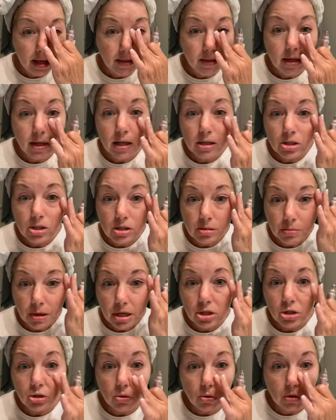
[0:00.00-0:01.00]
And then I just
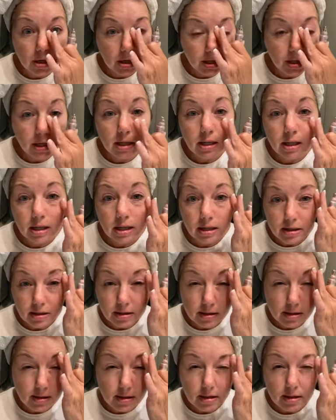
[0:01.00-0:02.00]
make sure it
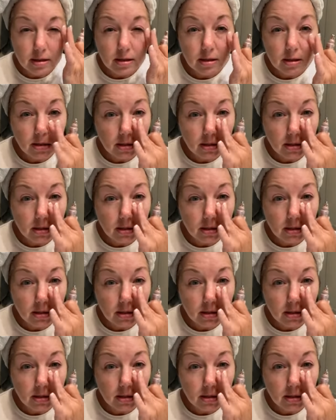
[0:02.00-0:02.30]
is